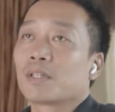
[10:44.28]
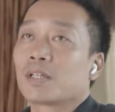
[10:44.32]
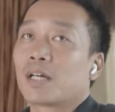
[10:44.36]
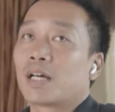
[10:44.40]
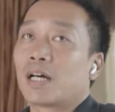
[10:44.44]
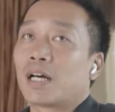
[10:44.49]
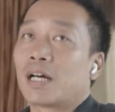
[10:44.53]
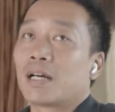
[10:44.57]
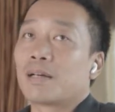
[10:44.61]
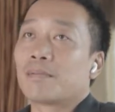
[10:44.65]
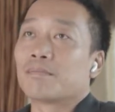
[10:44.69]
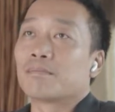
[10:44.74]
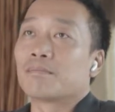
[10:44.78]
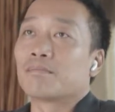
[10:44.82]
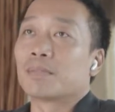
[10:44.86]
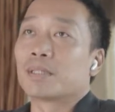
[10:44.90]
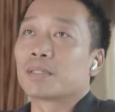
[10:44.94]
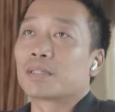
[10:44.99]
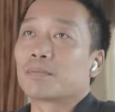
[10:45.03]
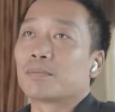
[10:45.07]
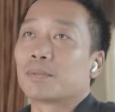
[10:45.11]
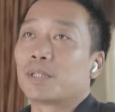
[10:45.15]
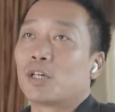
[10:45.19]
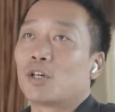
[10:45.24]
I'm
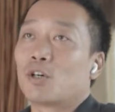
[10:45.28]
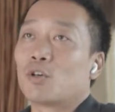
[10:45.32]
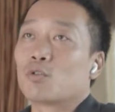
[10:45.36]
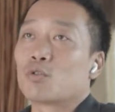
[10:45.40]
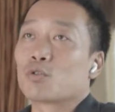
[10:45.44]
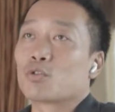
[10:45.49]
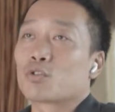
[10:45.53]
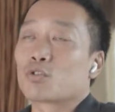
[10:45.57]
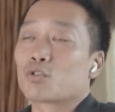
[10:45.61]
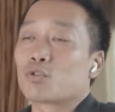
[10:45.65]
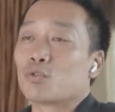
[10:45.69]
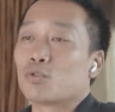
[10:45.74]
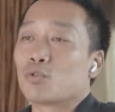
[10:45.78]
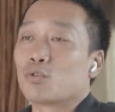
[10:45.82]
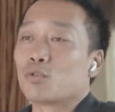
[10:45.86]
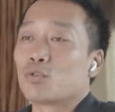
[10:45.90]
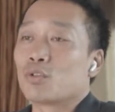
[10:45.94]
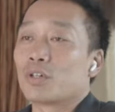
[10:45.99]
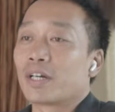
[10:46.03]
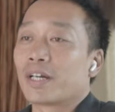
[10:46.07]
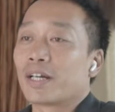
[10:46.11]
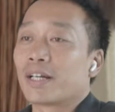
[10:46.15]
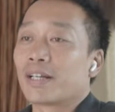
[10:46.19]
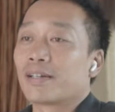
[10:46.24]
much more old school
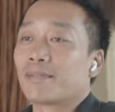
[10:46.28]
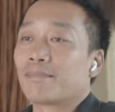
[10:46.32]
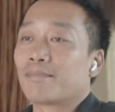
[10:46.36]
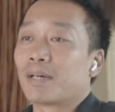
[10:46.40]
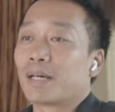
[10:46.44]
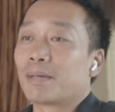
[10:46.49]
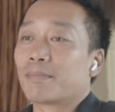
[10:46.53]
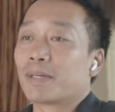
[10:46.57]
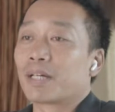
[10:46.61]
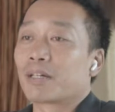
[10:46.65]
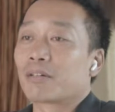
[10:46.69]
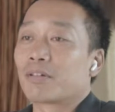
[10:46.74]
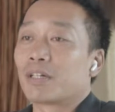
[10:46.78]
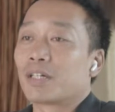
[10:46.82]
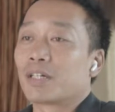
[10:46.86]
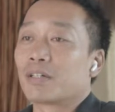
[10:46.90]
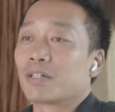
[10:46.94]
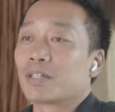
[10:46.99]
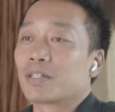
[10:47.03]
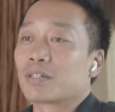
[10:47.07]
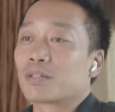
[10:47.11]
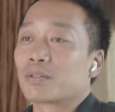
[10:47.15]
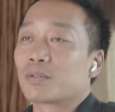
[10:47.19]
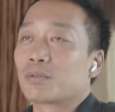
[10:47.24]
and my background
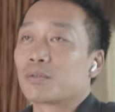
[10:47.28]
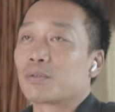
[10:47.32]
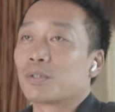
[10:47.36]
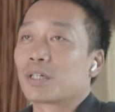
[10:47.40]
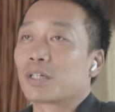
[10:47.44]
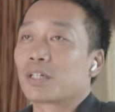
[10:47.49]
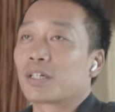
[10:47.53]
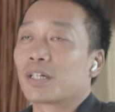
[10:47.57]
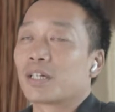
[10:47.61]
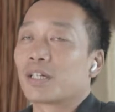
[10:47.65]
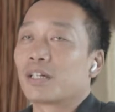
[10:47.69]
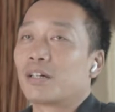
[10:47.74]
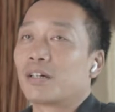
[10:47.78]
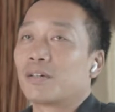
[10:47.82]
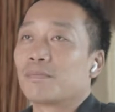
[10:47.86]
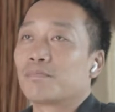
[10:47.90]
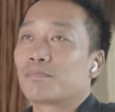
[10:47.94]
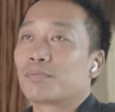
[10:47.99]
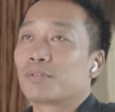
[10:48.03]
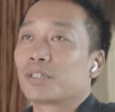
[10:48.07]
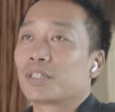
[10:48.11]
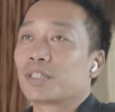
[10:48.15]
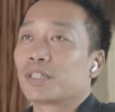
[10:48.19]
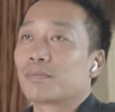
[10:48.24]
is working on
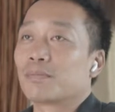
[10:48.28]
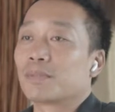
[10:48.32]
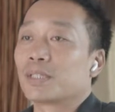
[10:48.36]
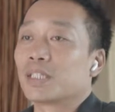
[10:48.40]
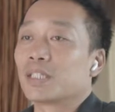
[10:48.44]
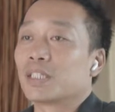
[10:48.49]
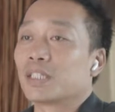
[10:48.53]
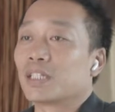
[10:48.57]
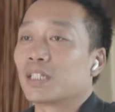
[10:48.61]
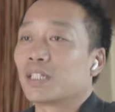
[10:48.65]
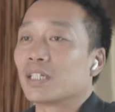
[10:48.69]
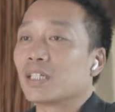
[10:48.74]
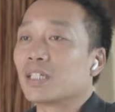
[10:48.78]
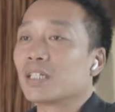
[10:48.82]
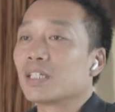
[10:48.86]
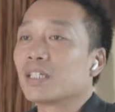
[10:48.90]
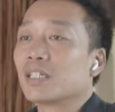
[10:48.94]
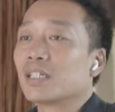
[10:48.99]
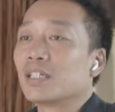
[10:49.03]
printed media.